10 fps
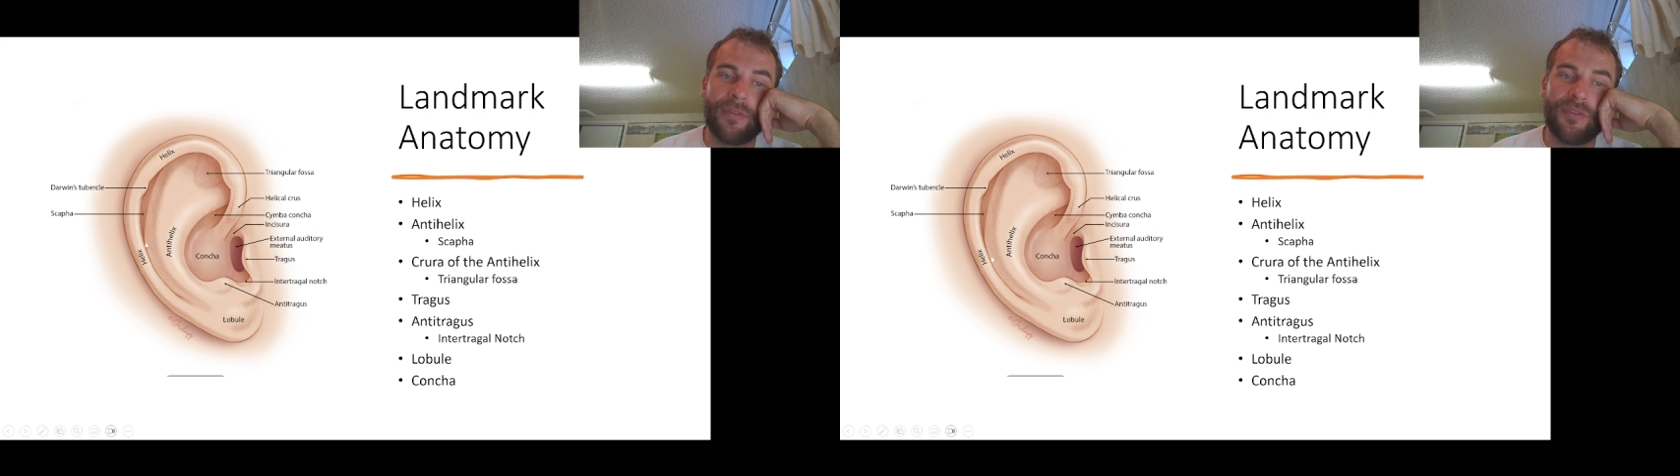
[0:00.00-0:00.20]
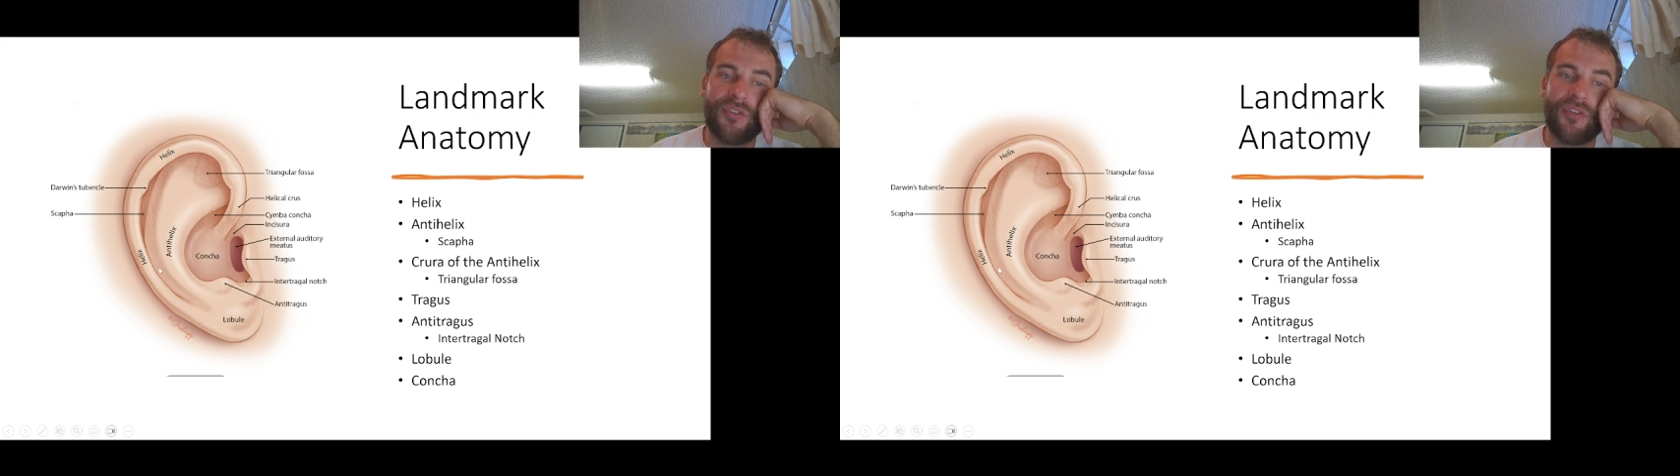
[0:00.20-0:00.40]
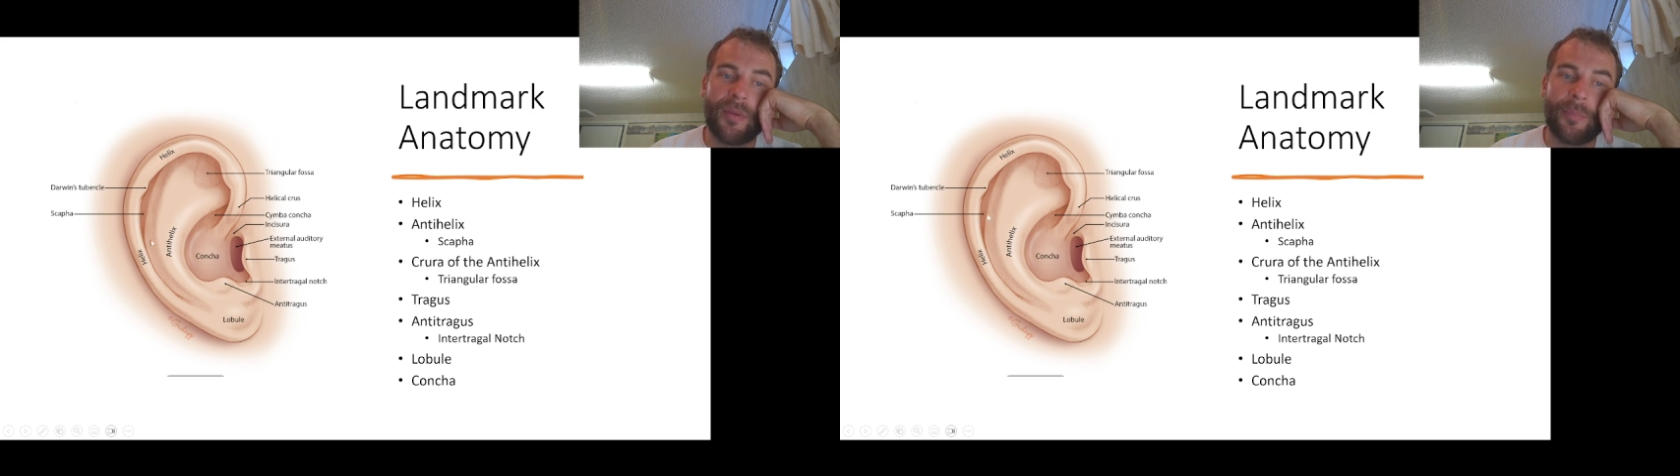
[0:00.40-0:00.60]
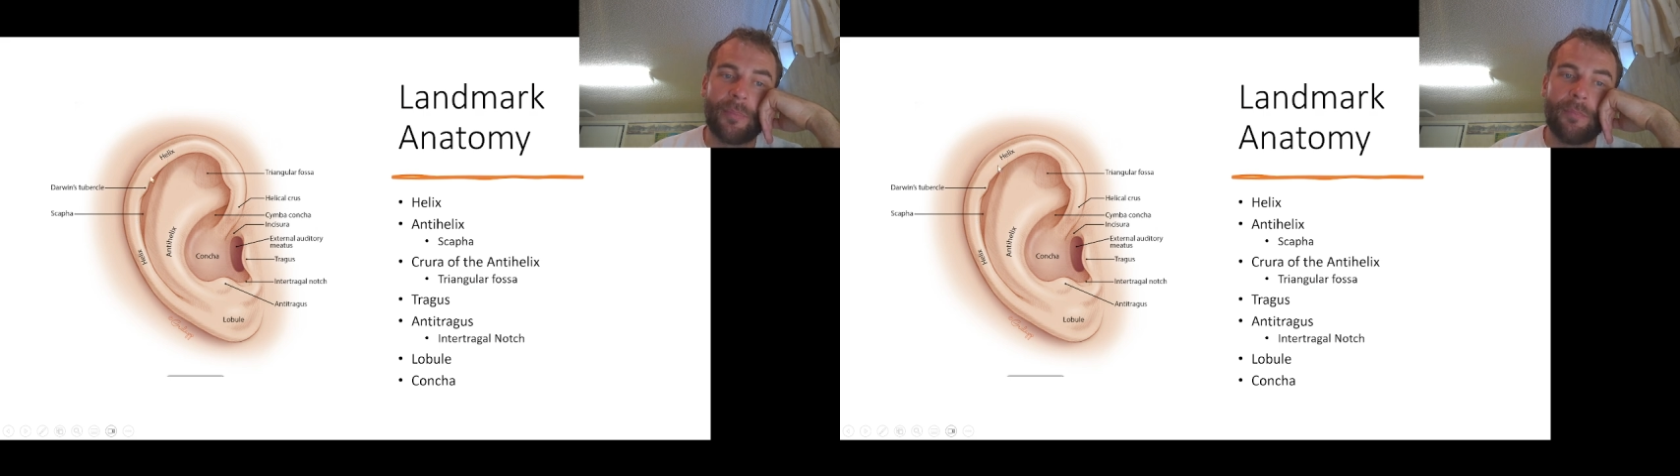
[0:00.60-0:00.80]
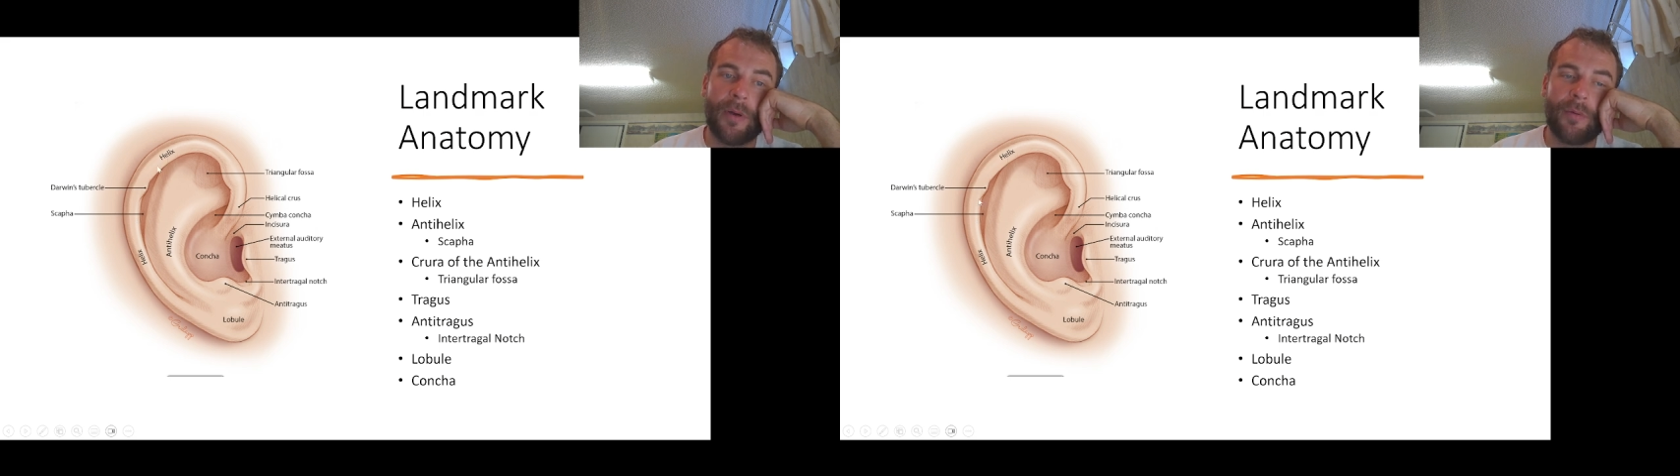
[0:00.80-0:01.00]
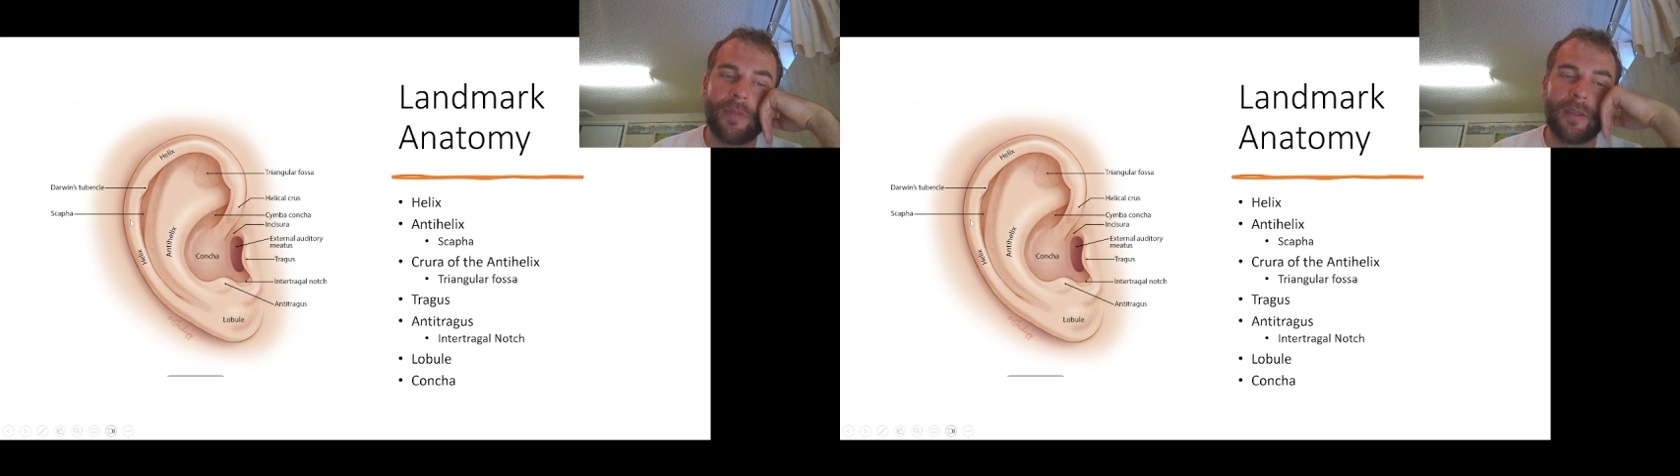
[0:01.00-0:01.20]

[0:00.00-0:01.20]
ship boat